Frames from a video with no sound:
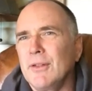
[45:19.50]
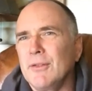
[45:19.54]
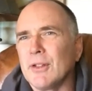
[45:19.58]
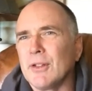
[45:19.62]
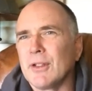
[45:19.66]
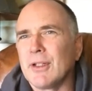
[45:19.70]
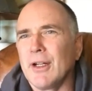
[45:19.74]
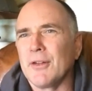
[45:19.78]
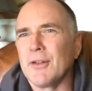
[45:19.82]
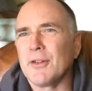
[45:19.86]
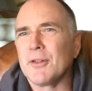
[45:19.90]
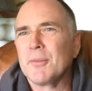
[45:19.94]

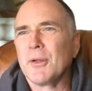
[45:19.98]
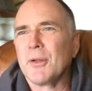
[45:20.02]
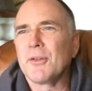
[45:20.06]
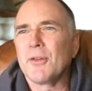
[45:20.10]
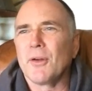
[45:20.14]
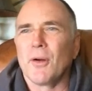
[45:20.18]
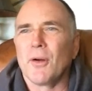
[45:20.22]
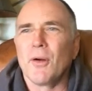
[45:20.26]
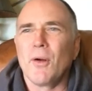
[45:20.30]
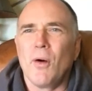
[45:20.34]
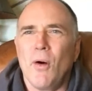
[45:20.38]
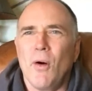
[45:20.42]
customers
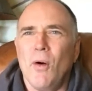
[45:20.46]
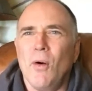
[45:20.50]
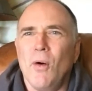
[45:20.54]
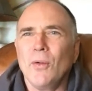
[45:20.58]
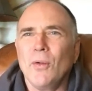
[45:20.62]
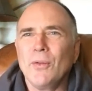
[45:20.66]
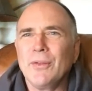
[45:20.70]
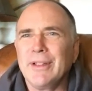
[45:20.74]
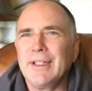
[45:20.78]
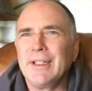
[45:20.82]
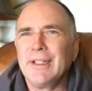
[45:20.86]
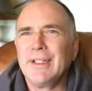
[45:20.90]
are
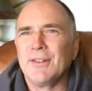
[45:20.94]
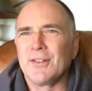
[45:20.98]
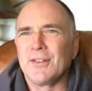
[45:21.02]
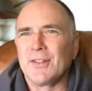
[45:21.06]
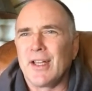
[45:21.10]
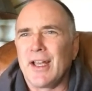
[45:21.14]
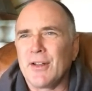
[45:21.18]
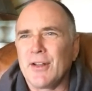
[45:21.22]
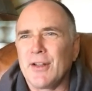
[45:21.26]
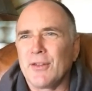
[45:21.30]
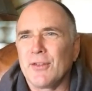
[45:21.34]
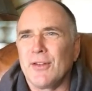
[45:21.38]
only
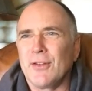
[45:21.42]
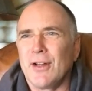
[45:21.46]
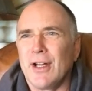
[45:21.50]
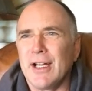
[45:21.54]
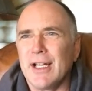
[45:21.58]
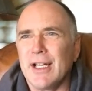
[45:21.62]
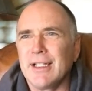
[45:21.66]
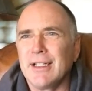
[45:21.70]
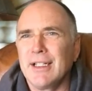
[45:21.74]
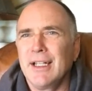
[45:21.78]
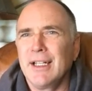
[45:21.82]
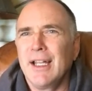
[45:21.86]

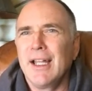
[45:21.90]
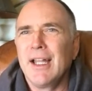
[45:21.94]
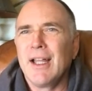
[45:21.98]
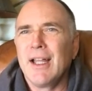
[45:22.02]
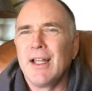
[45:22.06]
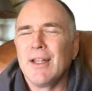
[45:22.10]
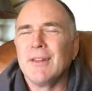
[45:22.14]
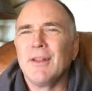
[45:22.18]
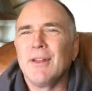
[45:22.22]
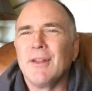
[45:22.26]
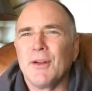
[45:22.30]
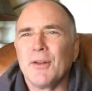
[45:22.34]
satisfied,
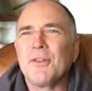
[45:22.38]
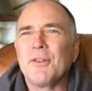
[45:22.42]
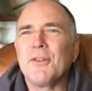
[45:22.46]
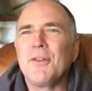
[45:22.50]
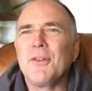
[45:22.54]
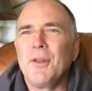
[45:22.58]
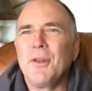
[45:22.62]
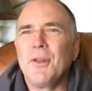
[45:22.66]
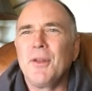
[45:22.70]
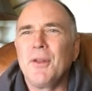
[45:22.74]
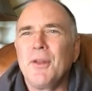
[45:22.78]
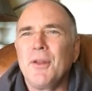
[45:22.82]
they're
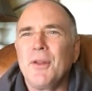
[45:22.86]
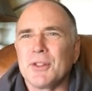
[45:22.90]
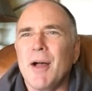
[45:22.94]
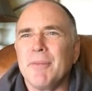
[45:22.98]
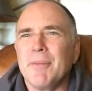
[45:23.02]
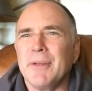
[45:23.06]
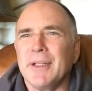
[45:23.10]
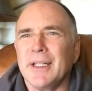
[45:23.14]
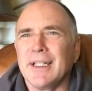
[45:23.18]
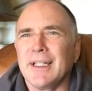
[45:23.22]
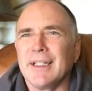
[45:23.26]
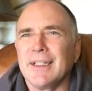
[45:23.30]
still
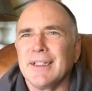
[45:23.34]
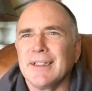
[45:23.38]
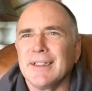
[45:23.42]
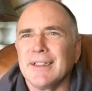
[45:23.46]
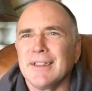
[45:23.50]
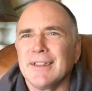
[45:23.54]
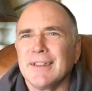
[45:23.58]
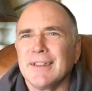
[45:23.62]
shopping.